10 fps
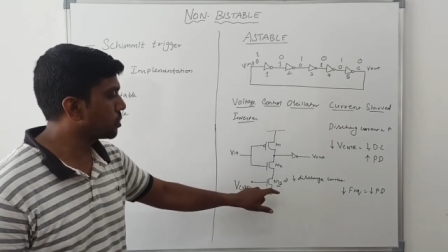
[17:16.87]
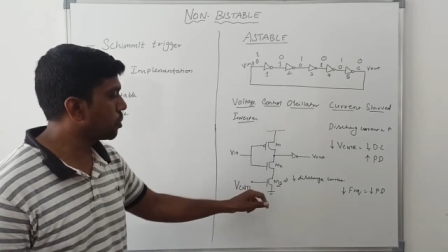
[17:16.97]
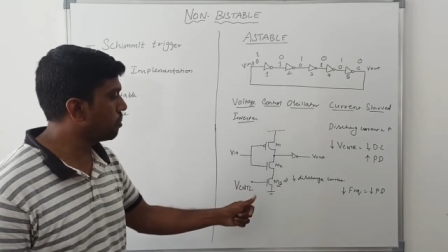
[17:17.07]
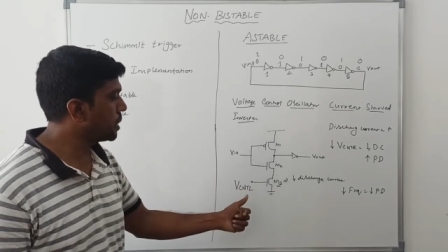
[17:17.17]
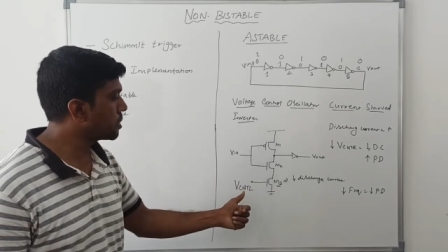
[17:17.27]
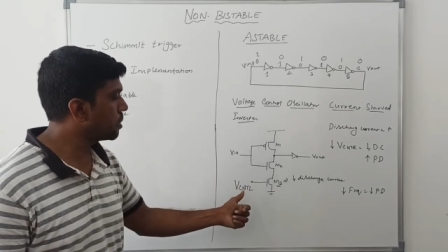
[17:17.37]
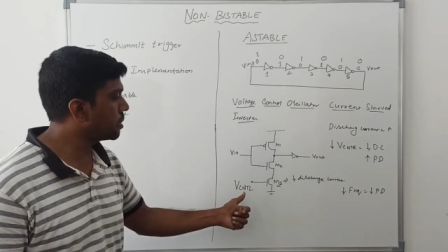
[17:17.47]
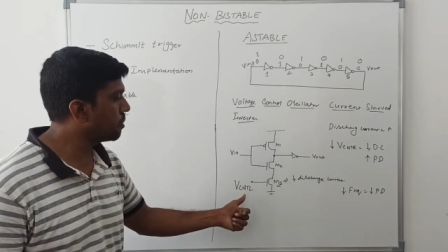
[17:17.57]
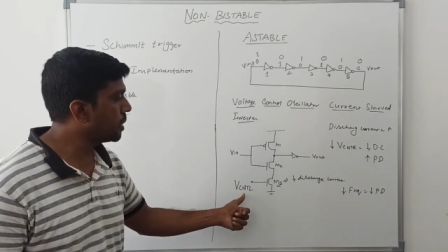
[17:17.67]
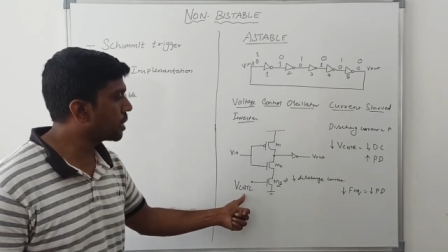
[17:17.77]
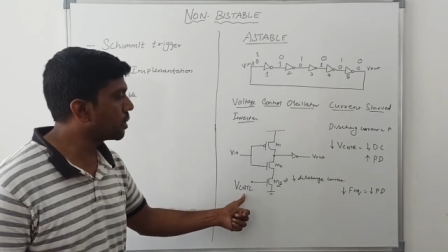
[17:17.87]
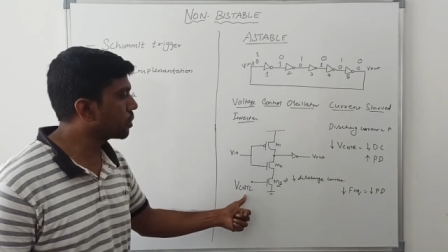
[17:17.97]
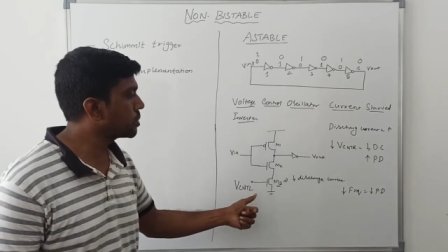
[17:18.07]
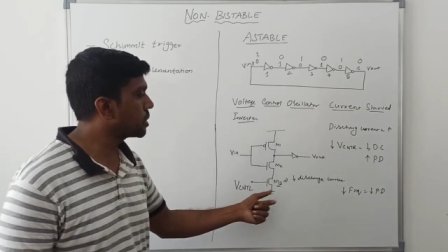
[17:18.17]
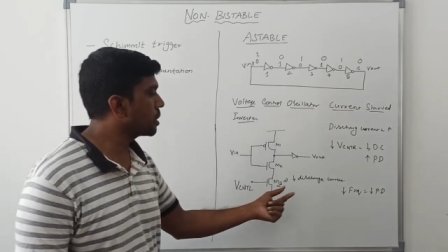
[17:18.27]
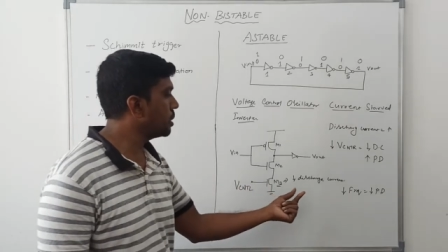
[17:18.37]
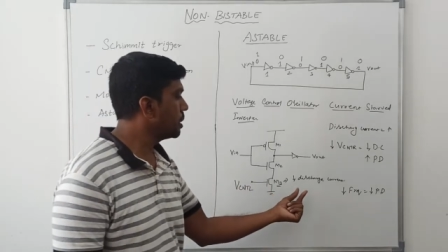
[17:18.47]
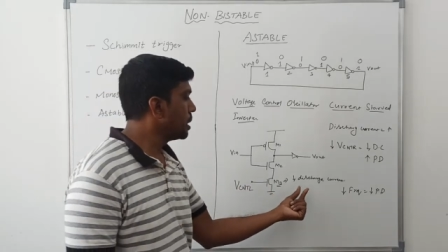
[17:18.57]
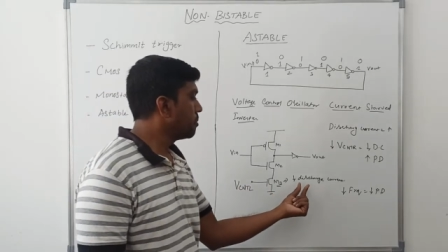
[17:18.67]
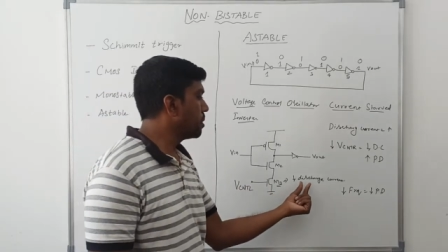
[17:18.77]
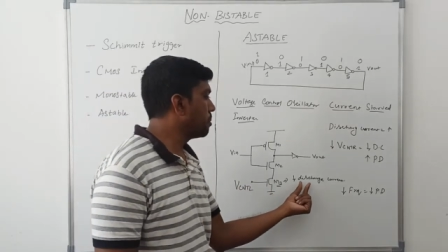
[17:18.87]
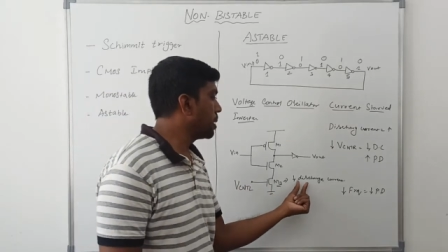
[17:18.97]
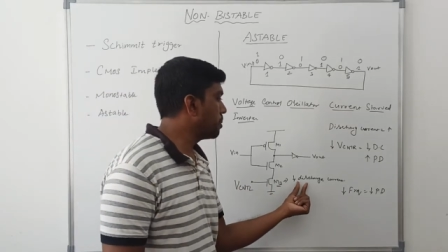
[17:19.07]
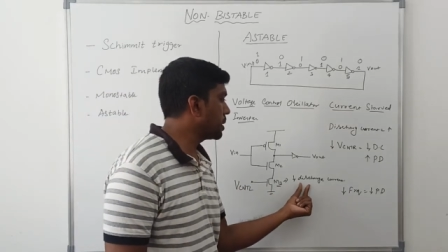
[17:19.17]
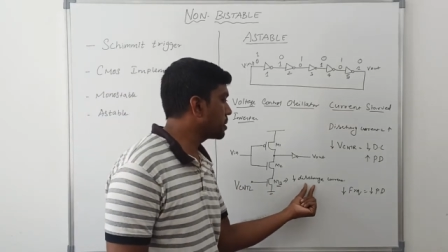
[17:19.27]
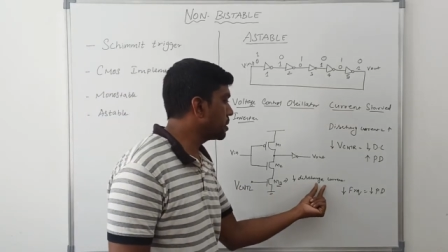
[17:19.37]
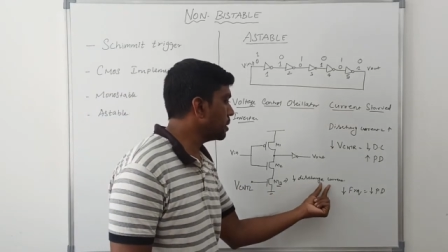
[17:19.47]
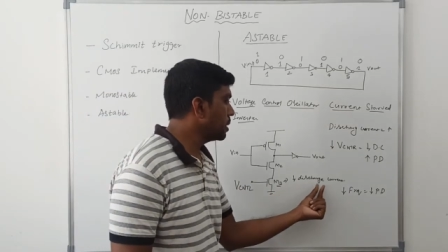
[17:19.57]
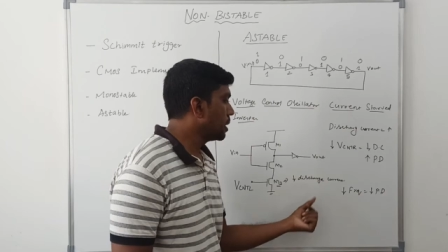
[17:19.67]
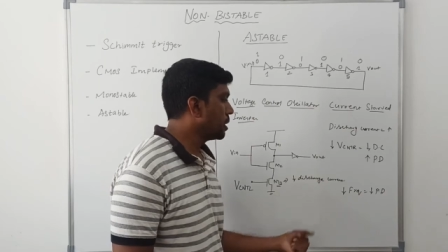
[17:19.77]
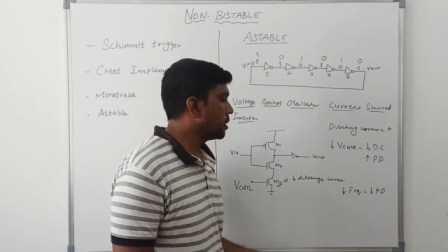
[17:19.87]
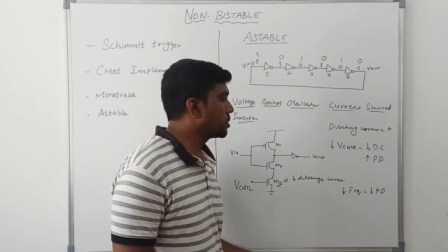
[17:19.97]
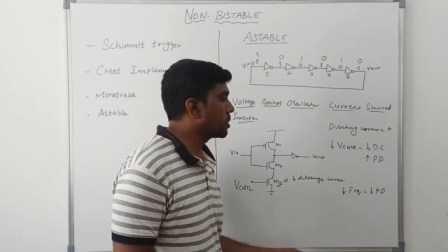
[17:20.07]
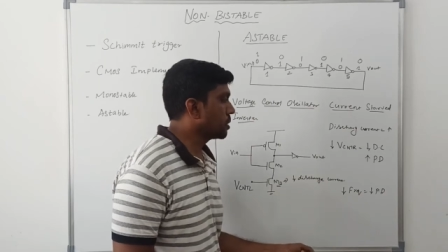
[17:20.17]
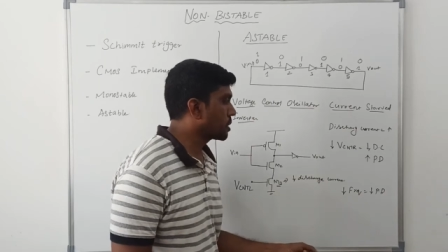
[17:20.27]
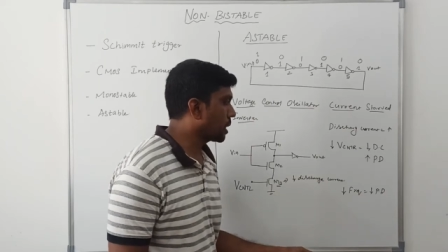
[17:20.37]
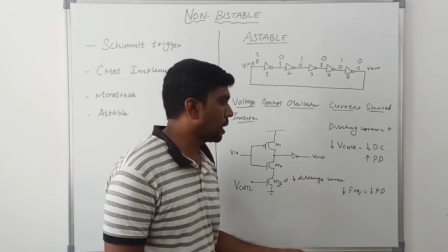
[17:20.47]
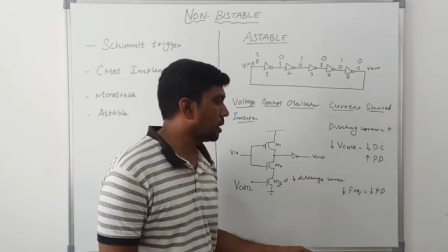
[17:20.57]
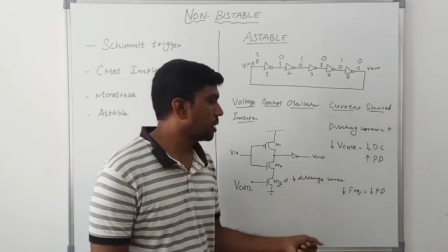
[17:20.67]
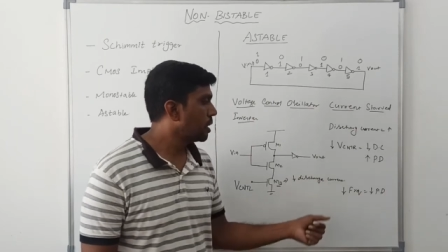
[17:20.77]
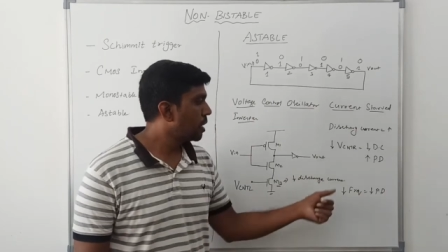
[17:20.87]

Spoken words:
So based on the V control signal we minimize the discharge current.